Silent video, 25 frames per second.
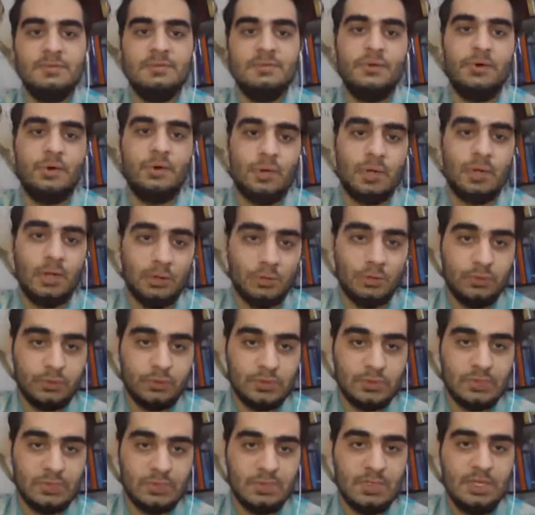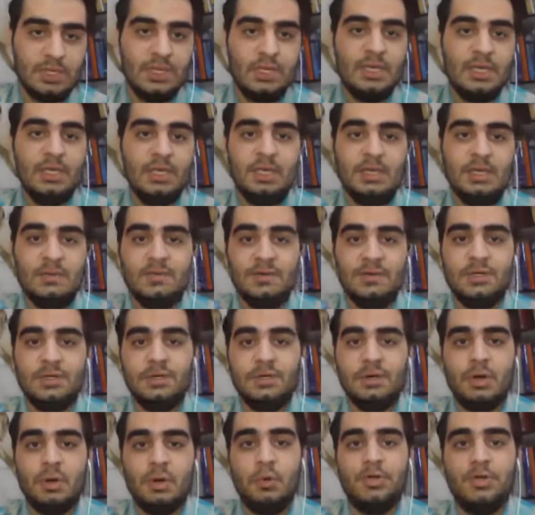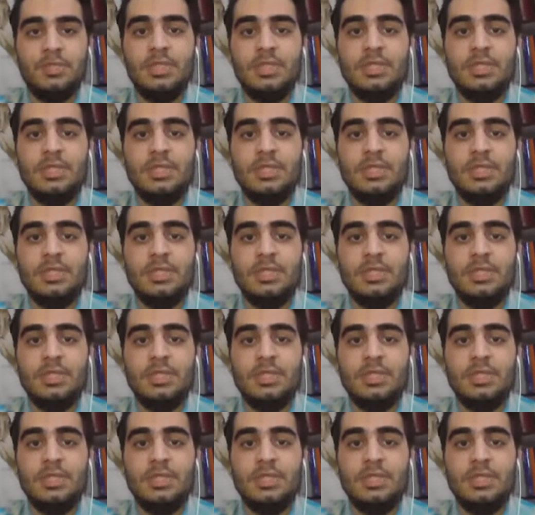loans, even recording